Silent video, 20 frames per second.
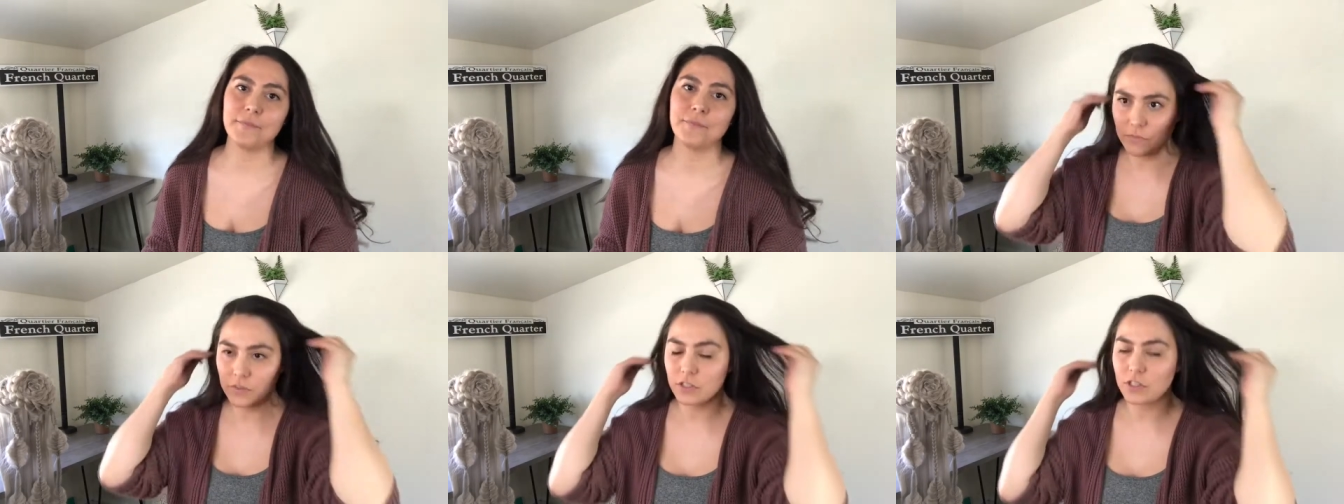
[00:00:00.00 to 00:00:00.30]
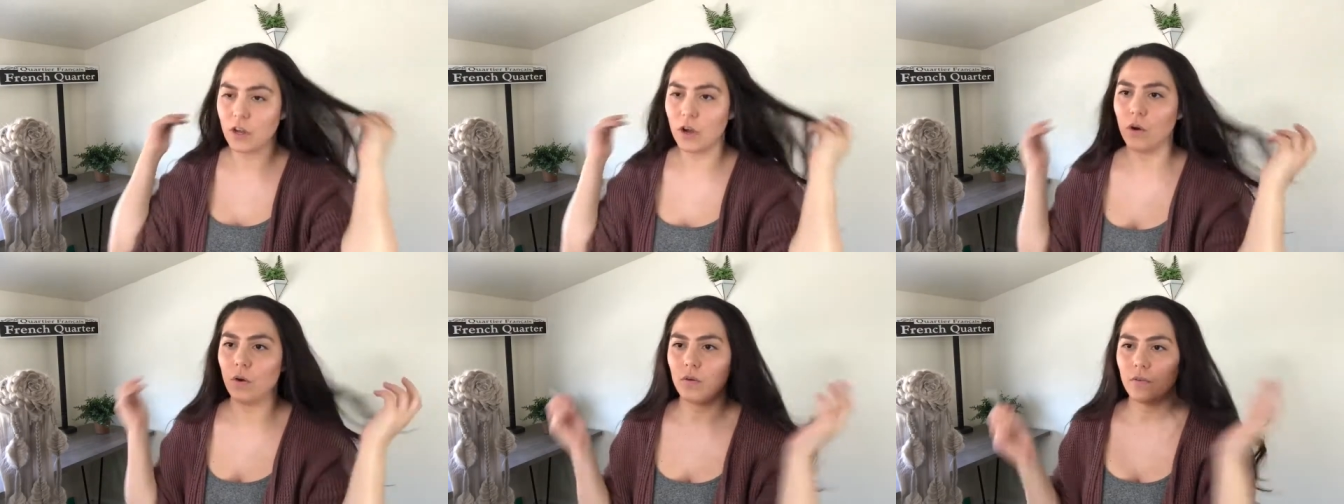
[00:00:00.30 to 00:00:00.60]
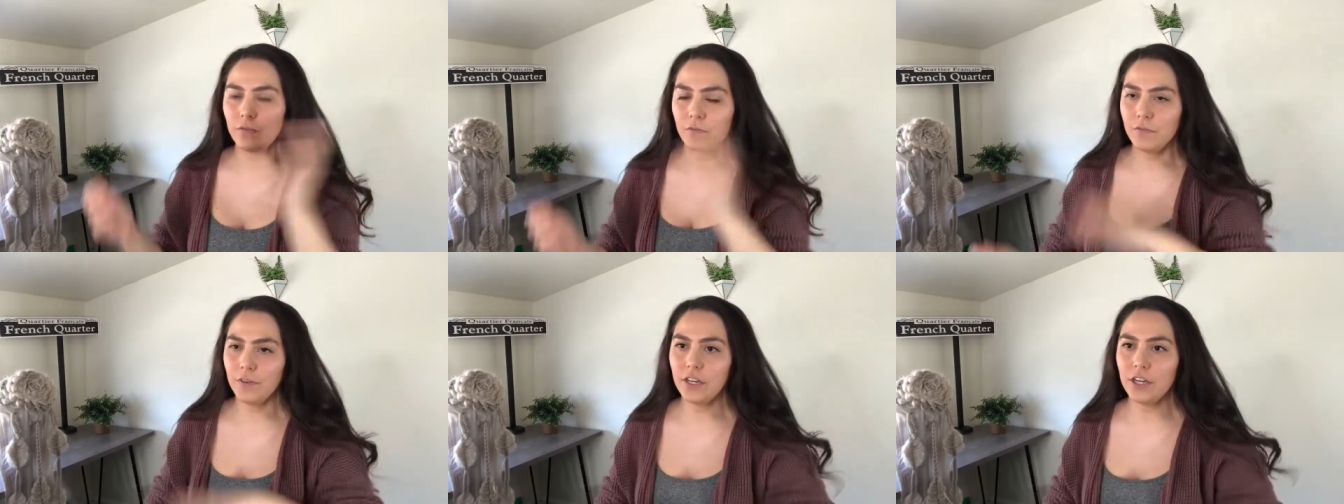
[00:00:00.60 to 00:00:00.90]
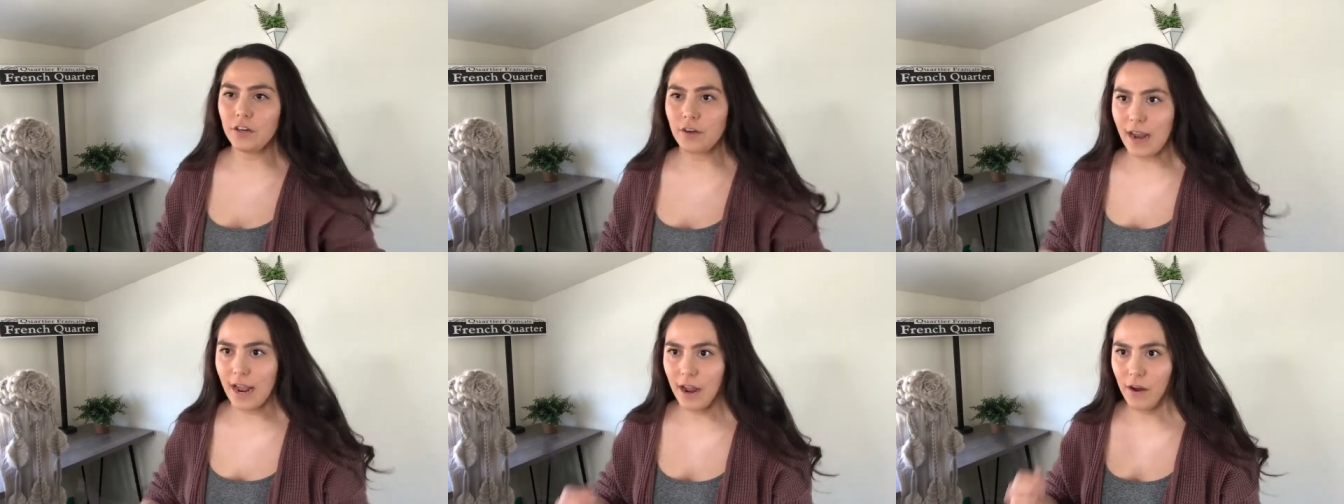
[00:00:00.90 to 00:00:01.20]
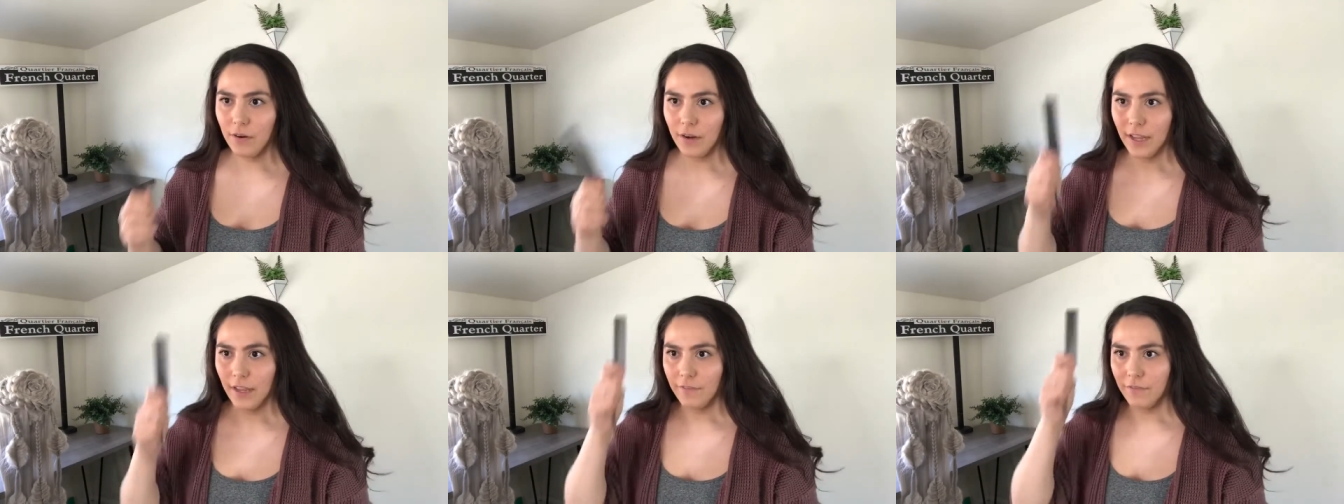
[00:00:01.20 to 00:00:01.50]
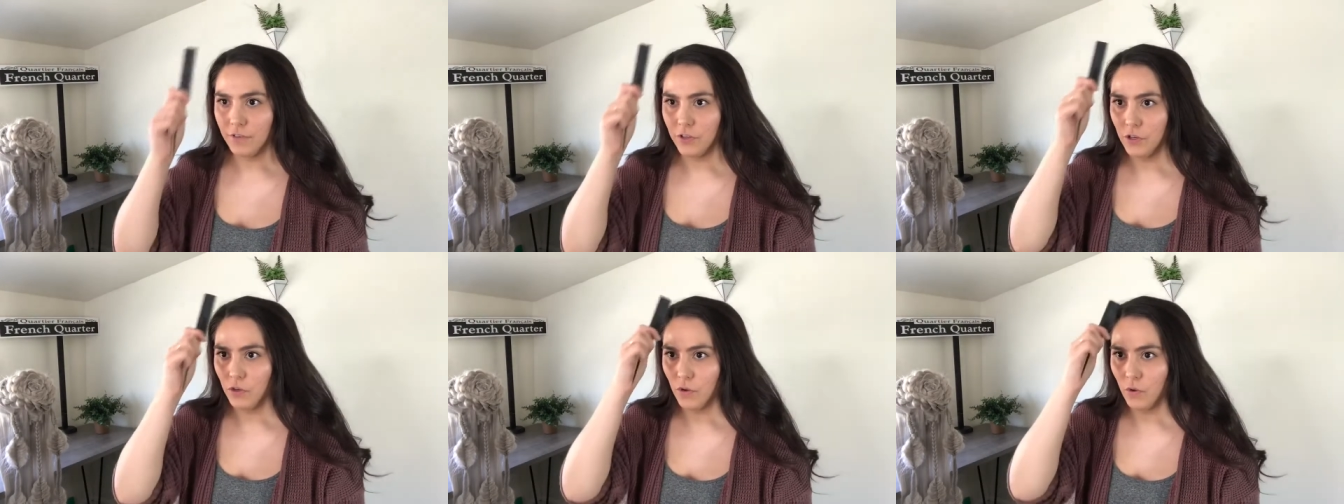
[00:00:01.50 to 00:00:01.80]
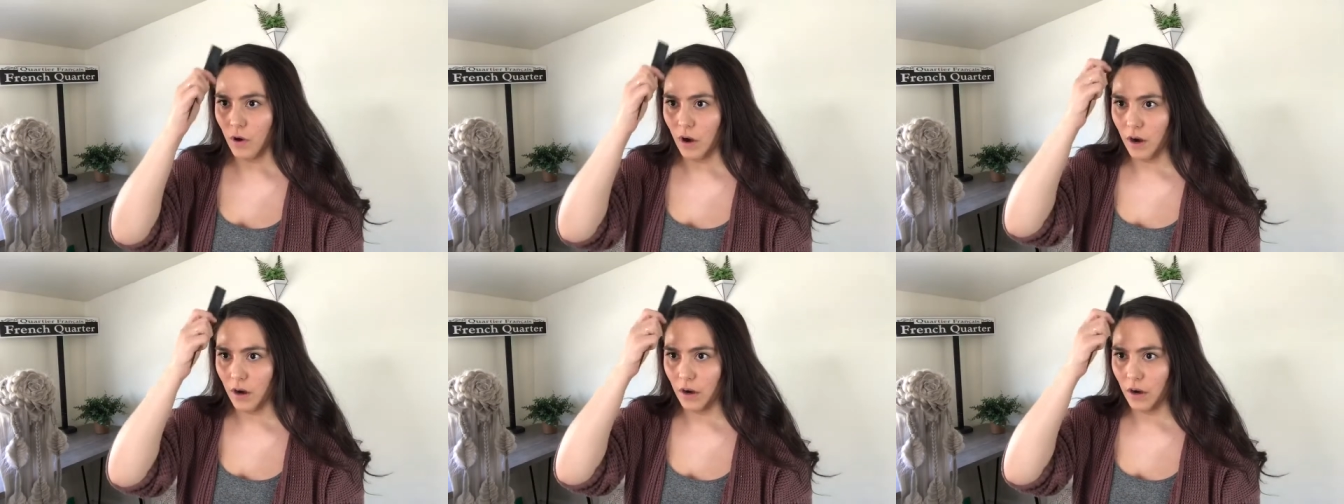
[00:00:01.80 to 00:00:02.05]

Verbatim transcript: So figure out if you